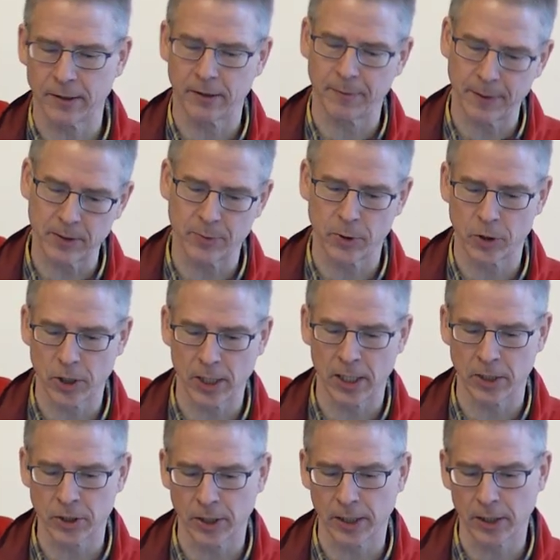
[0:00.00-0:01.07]
It's much more
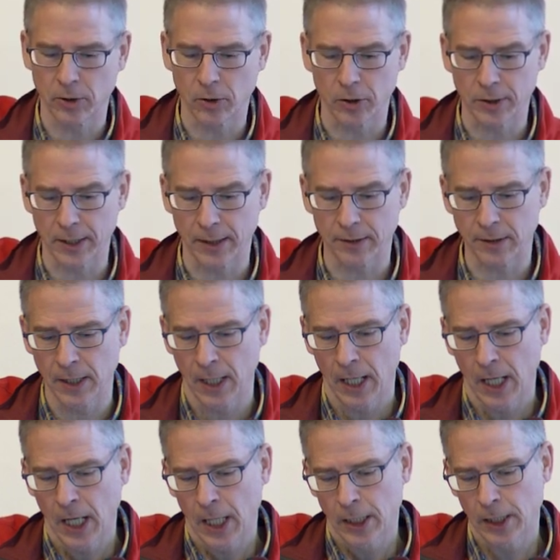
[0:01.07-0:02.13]
challenging in cortex.
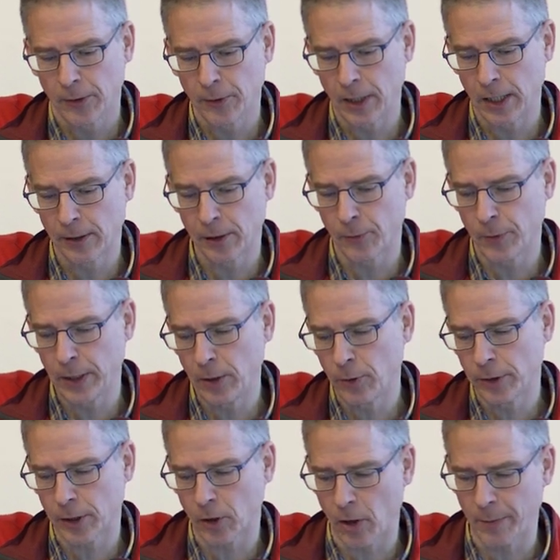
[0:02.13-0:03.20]
So, so we
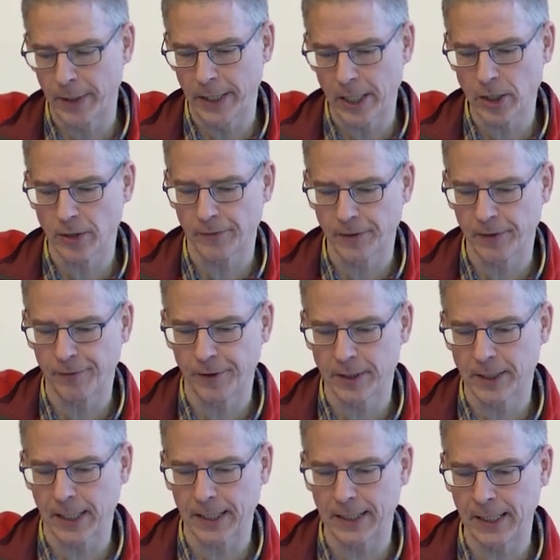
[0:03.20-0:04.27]
use a combination of
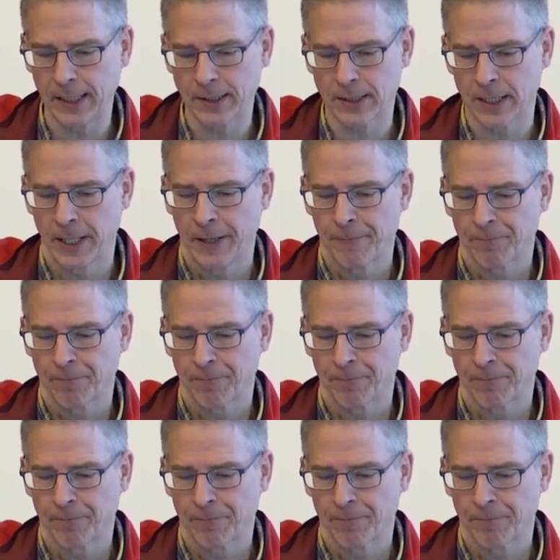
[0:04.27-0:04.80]
different techniques.